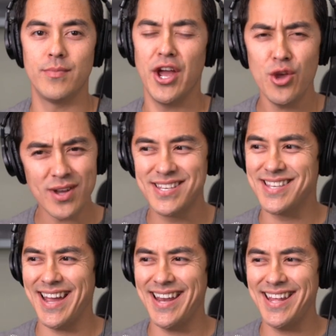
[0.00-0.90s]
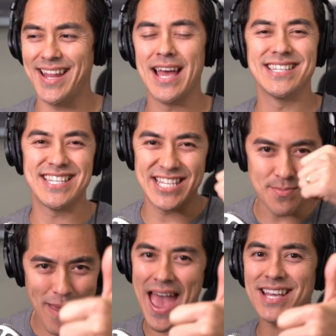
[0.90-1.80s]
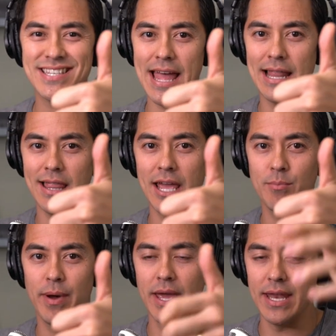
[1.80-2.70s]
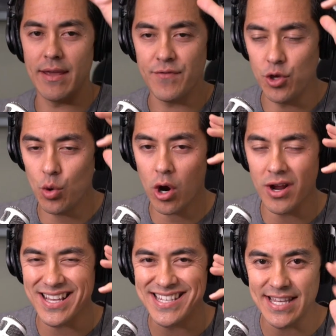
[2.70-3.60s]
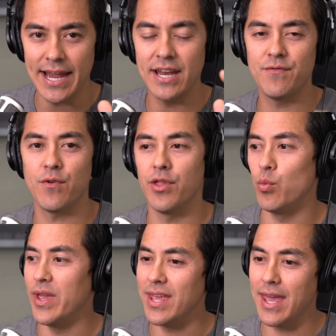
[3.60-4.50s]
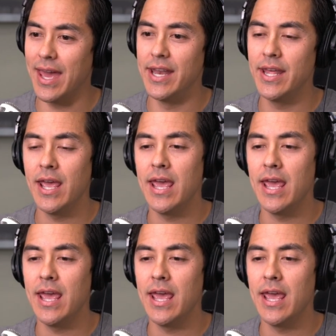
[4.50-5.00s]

Are you excited? Smash that like button if you are excited for the weekend.